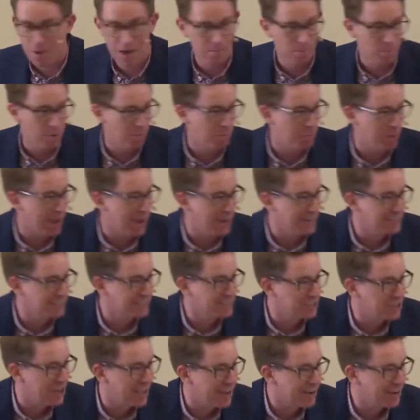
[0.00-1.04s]
remember back
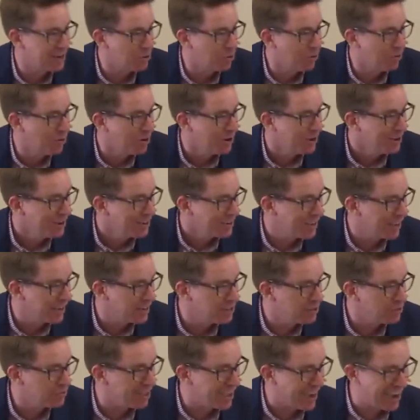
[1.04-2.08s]
to Jericho,
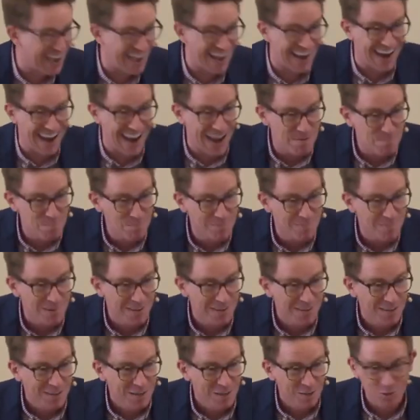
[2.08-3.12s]
can you? The herem.
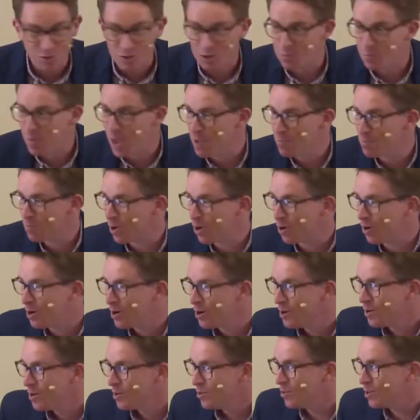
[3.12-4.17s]
Do you remember
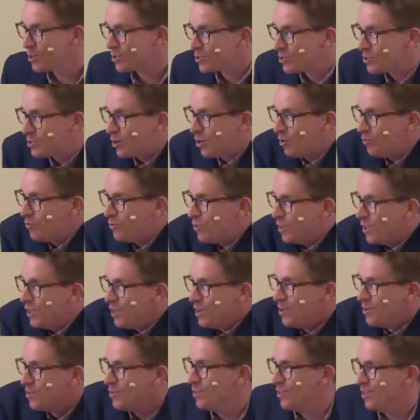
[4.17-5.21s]
the stuff, the,
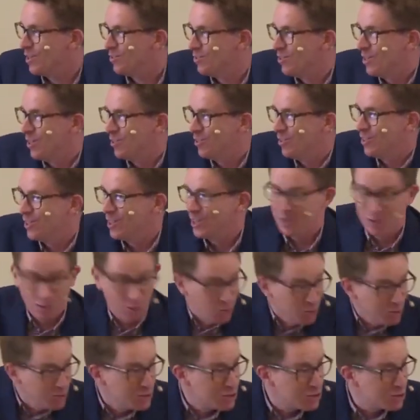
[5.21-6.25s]
the, the,
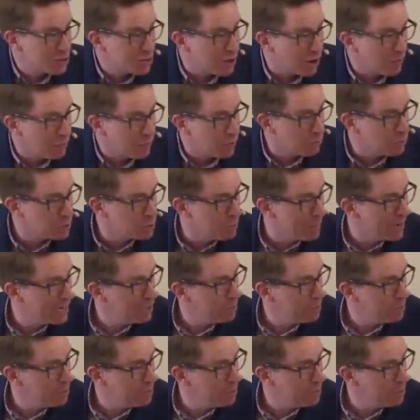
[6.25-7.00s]
good stuff that was